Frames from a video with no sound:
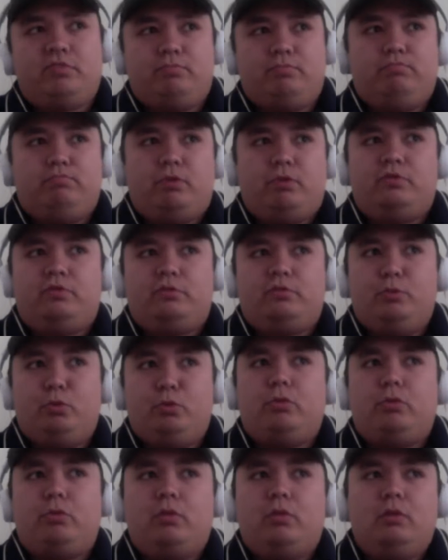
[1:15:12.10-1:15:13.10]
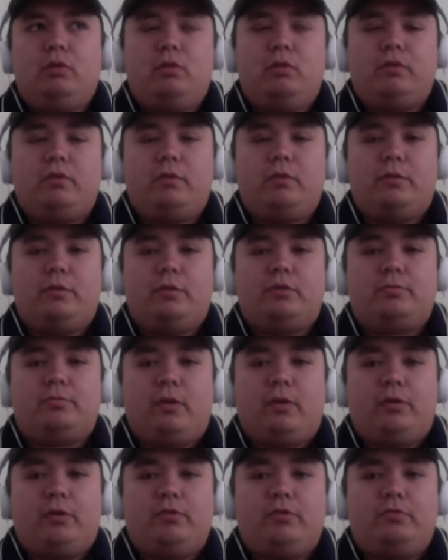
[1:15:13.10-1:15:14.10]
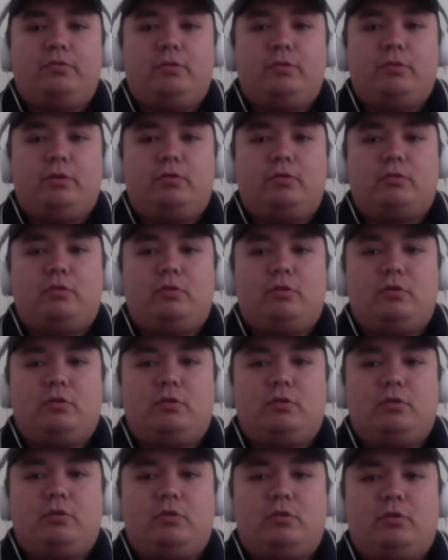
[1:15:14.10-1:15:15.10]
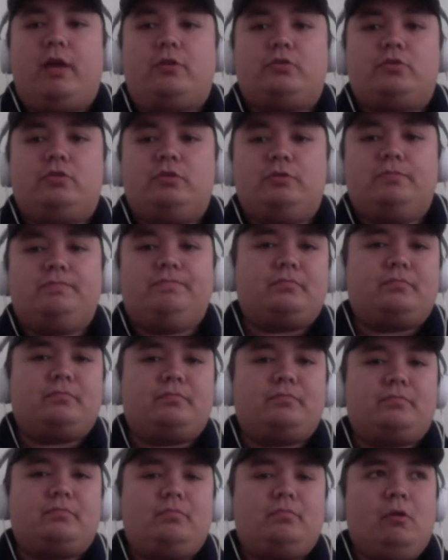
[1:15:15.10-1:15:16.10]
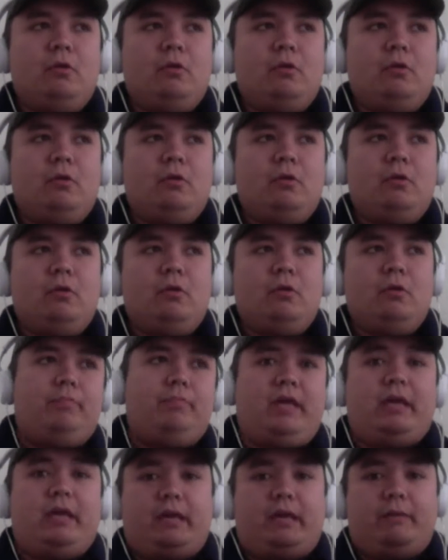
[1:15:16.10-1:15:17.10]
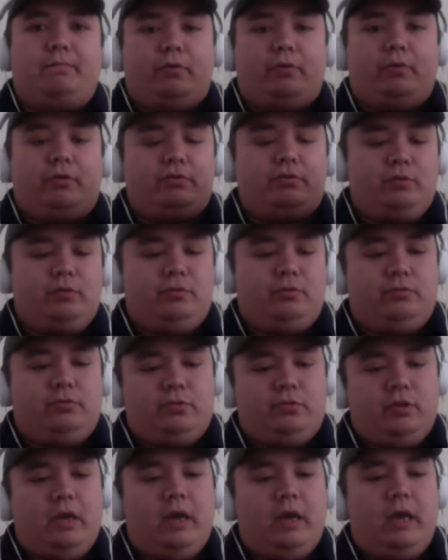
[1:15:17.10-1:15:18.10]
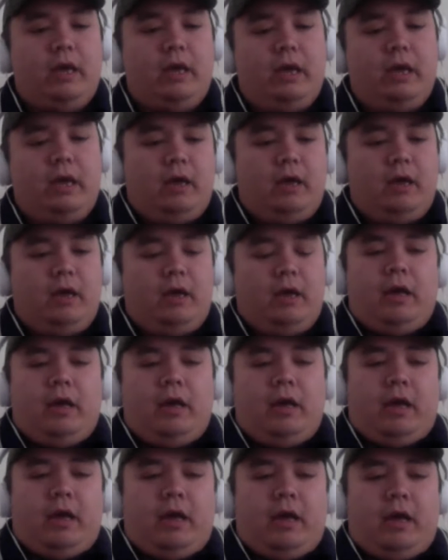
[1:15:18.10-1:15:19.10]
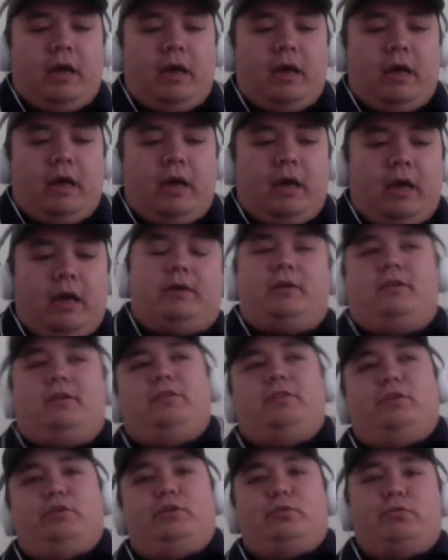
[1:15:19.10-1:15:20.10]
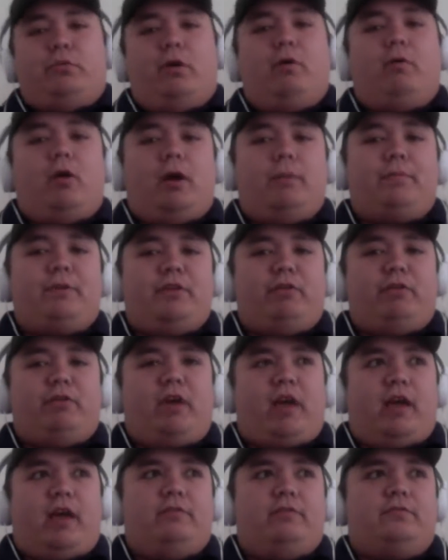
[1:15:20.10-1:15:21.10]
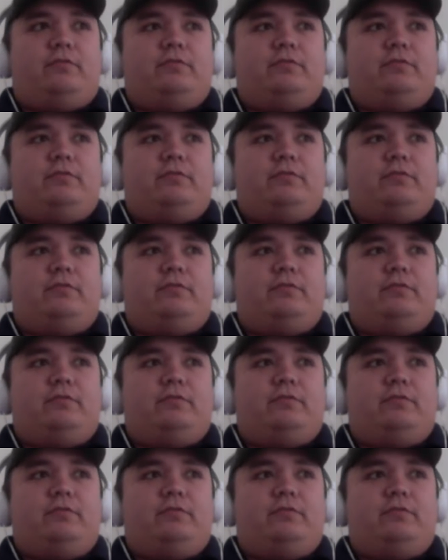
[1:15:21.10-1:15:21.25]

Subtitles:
pretty smooth for the most part. There's no real clash. Well, being a person who's HAPA, you grow up and you have